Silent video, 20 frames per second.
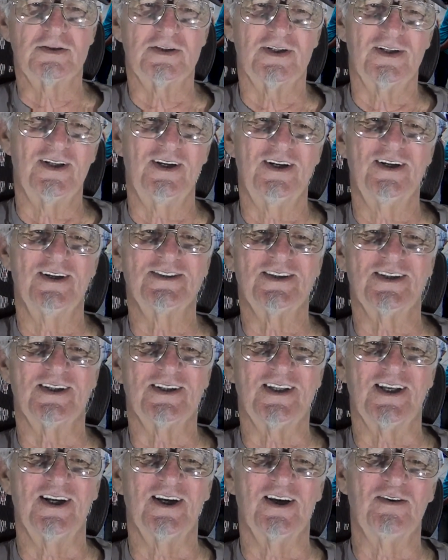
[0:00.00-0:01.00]
silliness
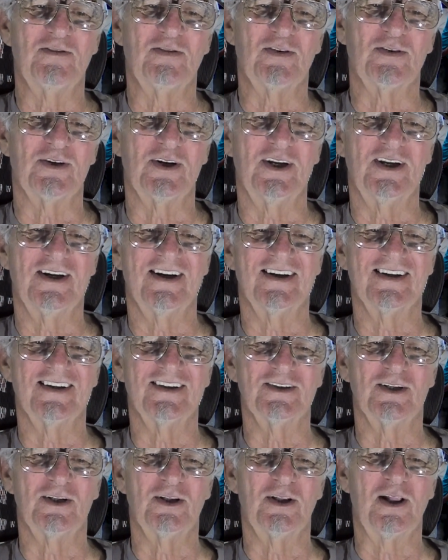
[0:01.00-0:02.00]
at the end for you here, a
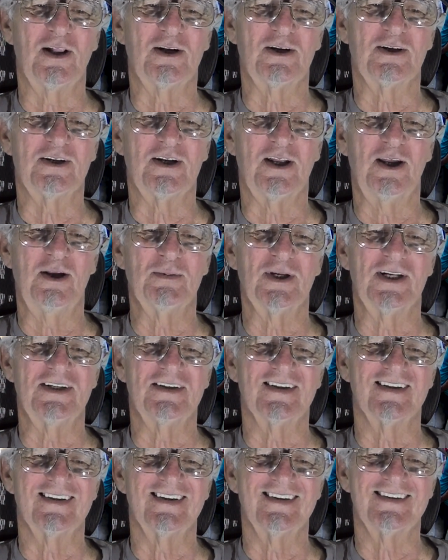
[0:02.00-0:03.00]
little
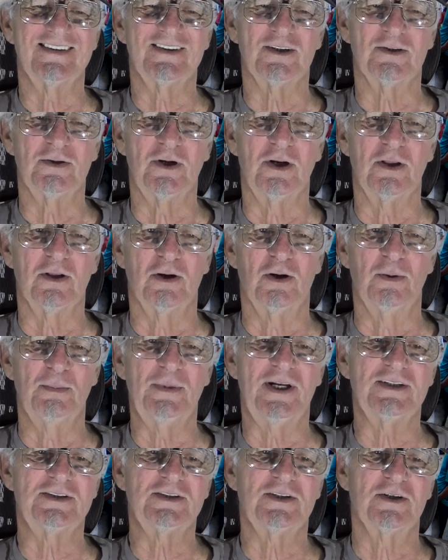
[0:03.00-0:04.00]
entertainment uh, showing you the old
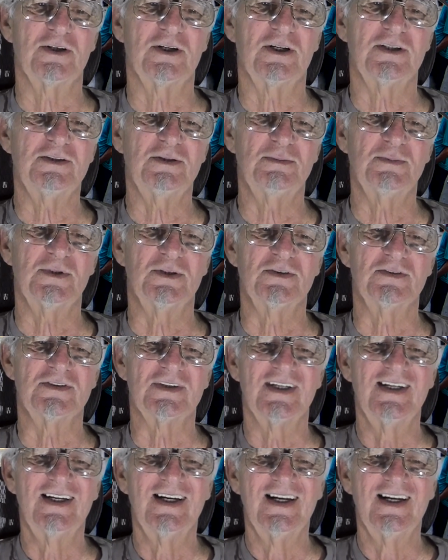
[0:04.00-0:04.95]
man still got some moves.